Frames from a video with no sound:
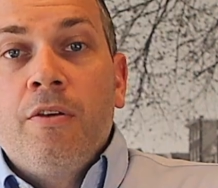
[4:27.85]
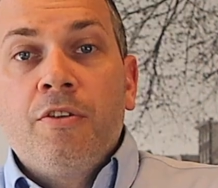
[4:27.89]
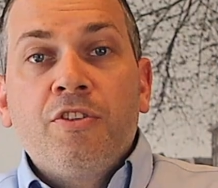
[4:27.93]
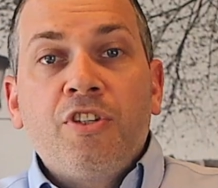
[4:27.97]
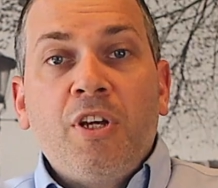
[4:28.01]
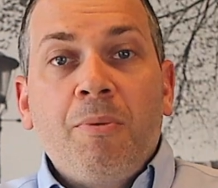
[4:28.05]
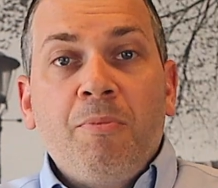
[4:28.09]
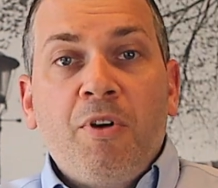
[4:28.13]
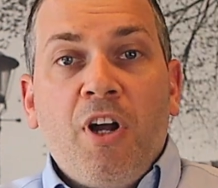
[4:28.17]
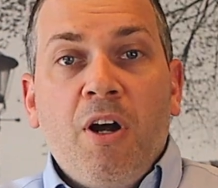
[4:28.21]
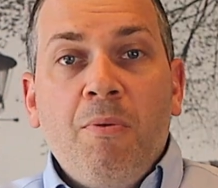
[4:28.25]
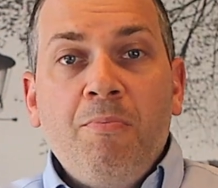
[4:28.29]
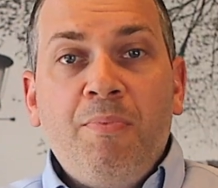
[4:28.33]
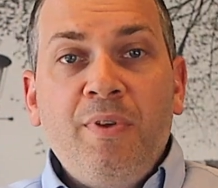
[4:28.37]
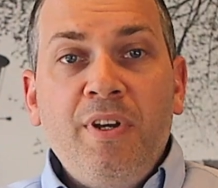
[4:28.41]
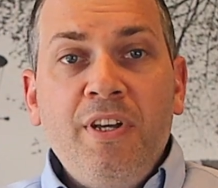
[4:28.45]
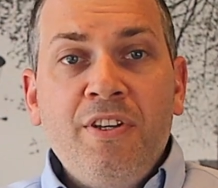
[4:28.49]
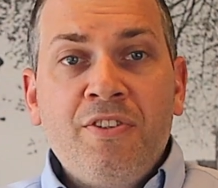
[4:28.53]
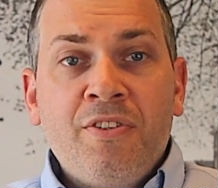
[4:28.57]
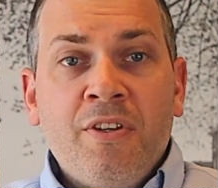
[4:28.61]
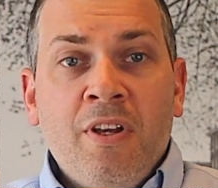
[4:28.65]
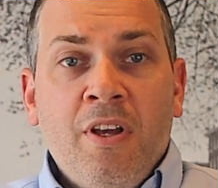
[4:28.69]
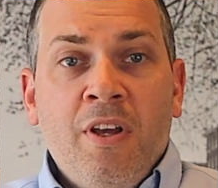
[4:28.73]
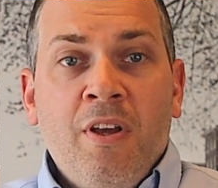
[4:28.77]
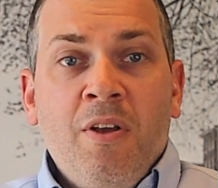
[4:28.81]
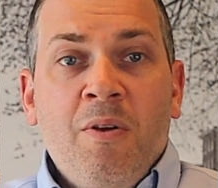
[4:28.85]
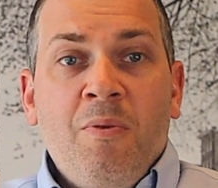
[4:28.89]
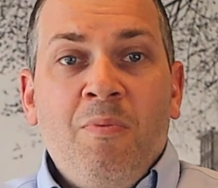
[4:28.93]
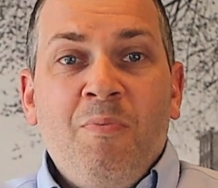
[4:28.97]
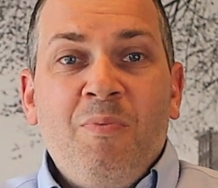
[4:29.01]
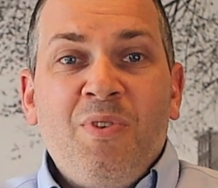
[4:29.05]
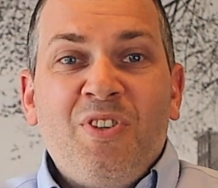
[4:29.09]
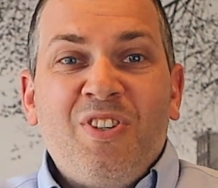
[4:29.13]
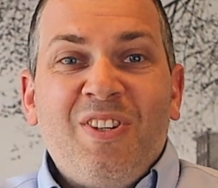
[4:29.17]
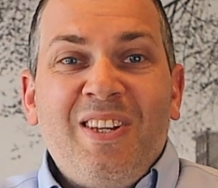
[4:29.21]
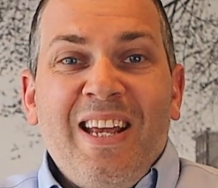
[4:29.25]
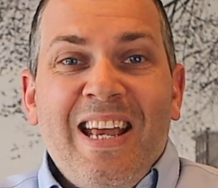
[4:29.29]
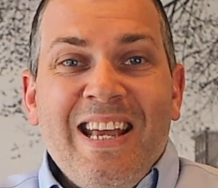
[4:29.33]
Some companies
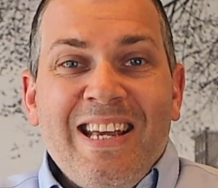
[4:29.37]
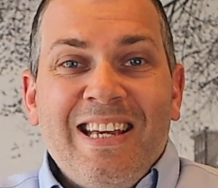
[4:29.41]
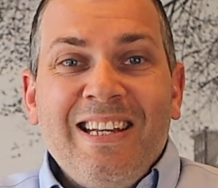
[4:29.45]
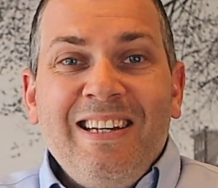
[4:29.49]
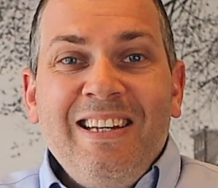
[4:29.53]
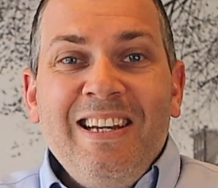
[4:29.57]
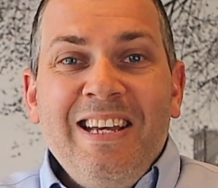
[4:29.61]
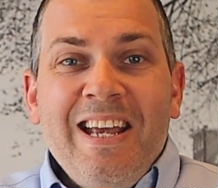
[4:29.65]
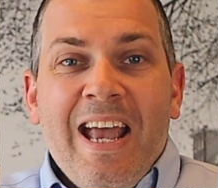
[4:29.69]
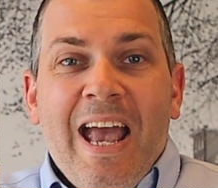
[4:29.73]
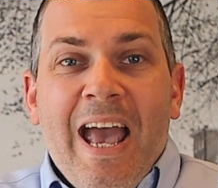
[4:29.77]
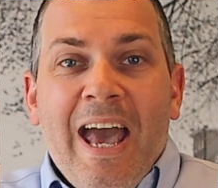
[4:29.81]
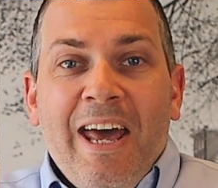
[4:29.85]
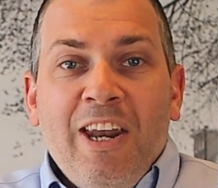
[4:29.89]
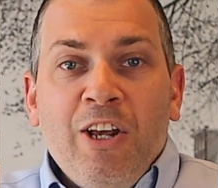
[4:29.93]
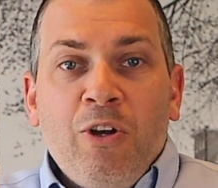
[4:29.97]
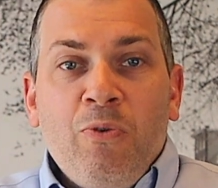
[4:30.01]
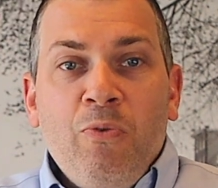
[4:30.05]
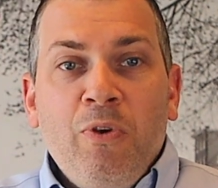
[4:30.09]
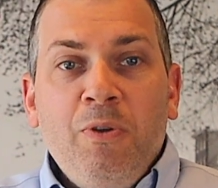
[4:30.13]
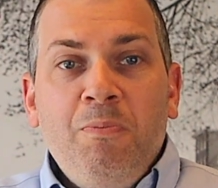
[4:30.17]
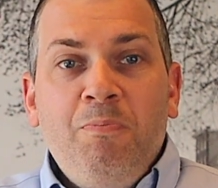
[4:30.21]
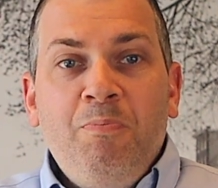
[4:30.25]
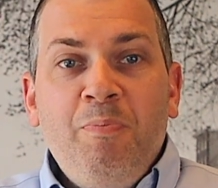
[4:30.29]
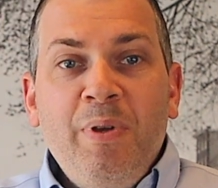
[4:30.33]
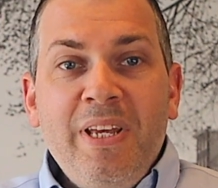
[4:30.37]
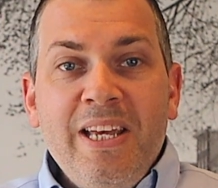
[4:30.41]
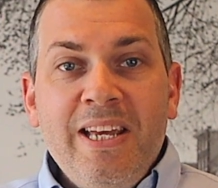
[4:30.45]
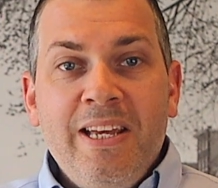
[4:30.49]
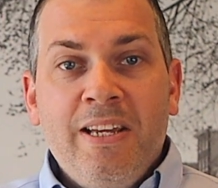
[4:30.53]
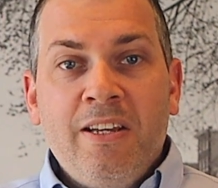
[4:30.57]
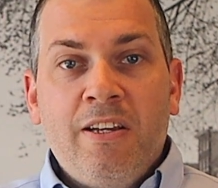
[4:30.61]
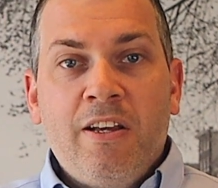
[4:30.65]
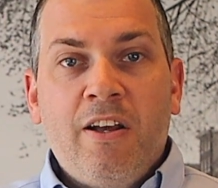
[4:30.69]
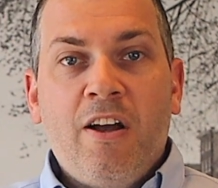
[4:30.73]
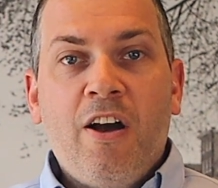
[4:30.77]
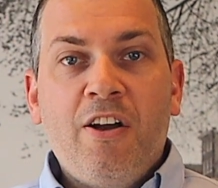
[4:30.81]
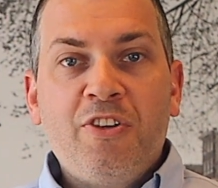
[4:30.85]
mistakenly equate
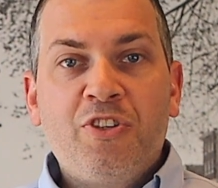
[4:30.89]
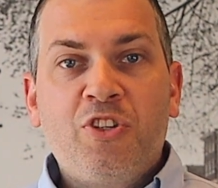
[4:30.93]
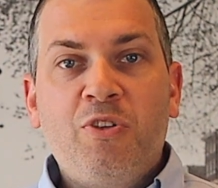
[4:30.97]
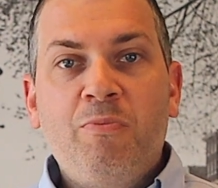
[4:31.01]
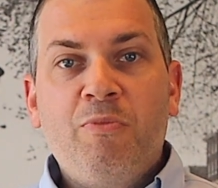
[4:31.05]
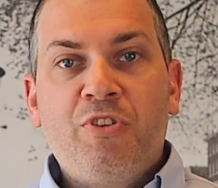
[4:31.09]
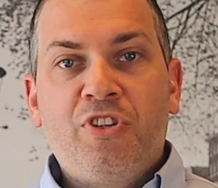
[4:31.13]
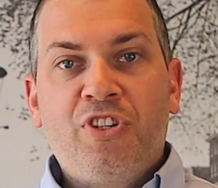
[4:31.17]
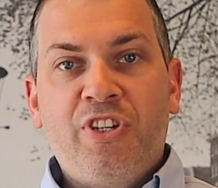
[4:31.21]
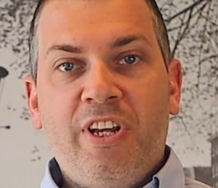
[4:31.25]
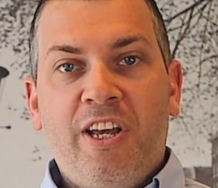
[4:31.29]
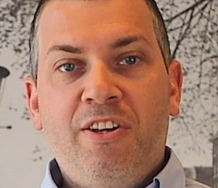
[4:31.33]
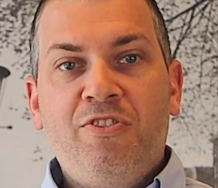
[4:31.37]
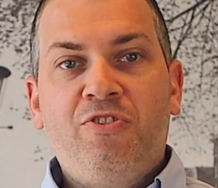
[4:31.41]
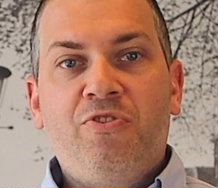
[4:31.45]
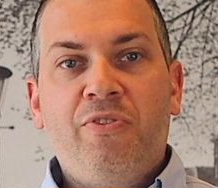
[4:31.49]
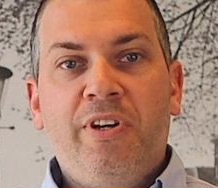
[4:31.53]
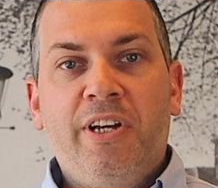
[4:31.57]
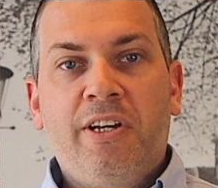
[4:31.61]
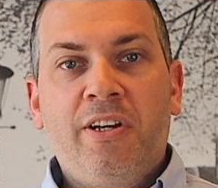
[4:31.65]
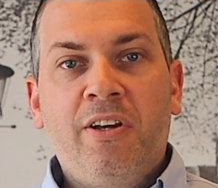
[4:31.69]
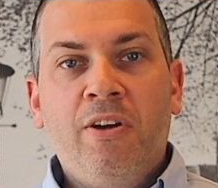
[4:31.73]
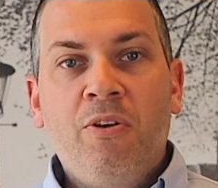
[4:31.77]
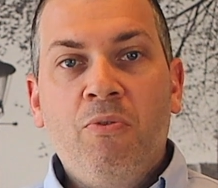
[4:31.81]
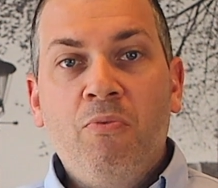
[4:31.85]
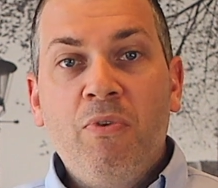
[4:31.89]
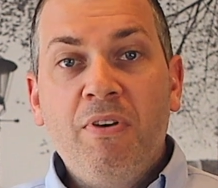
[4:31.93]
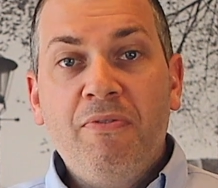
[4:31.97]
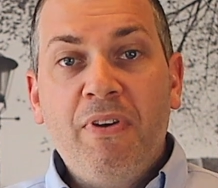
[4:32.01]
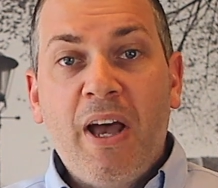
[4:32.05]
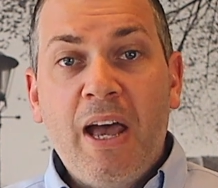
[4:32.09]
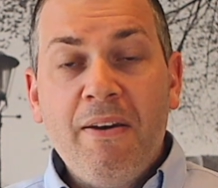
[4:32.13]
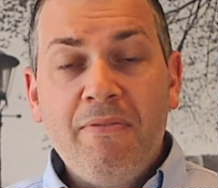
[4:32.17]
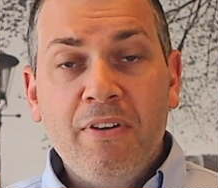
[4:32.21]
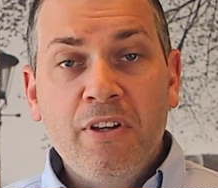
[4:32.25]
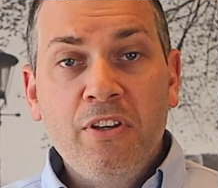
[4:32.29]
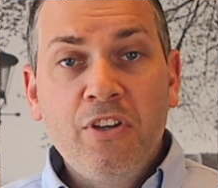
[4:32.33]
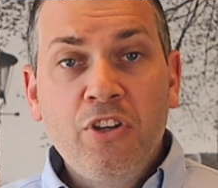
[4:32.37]
being customer-centric with
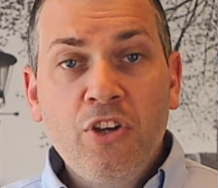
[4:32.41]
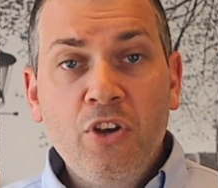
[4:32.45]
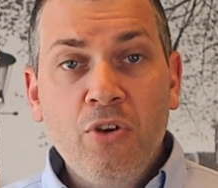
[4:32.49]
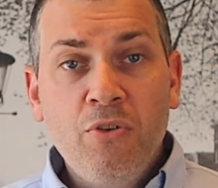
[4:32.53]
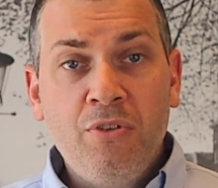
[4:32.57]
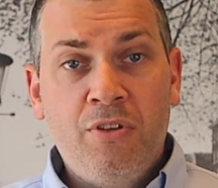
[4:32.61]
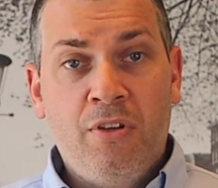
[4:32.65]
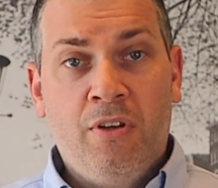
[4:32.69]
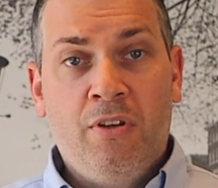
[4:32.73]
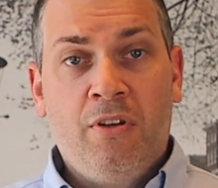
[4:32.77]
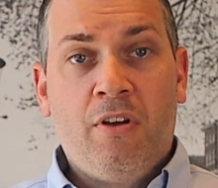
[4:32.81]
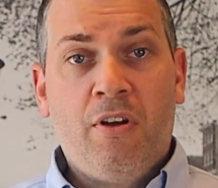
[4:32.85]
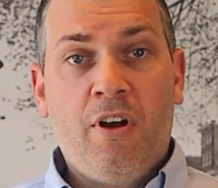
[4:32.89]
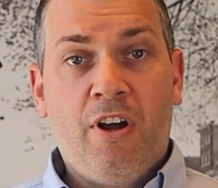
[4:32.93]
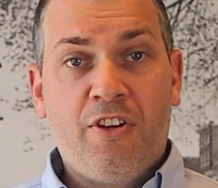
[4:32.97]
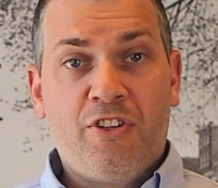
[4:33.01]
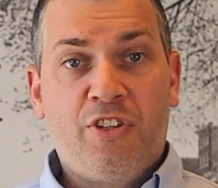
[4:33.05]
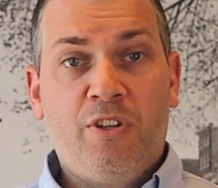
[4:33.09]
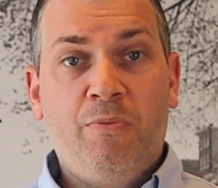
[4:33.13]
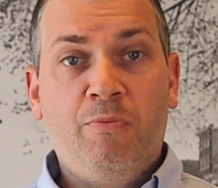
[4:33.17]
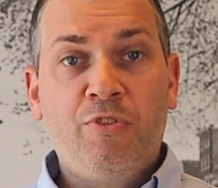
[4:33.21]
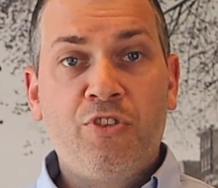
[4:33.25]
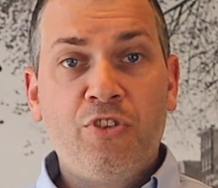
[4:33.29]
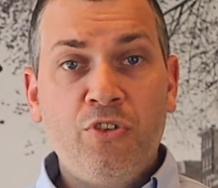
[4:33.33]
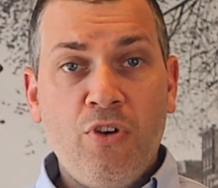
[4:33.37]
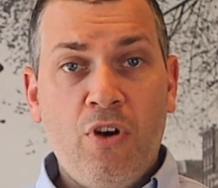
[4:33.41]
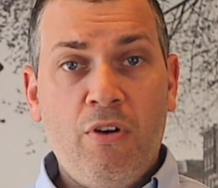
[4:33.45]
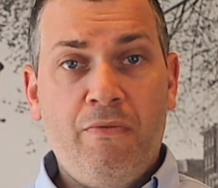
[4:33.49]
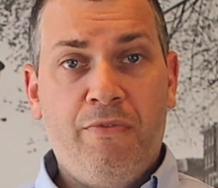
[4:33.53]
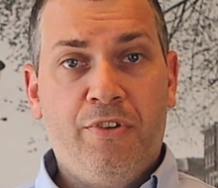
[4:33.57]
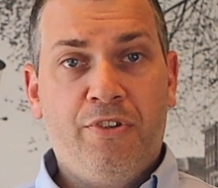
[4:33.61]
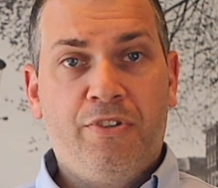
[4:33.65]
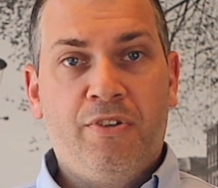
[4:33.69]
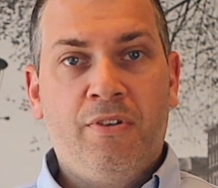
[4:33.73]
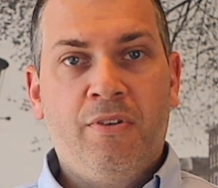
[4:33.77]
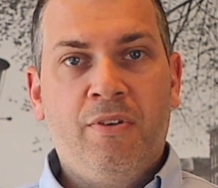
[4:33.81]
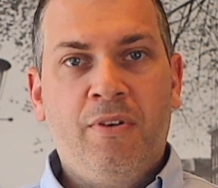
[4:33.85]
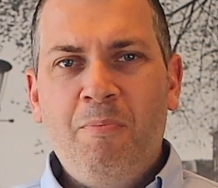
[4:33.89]
having good customer
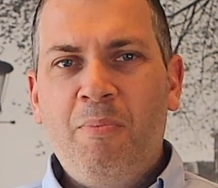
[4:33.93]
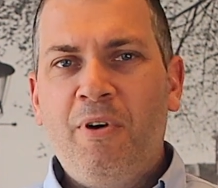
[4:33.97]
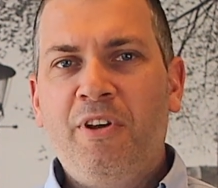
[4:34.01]
service.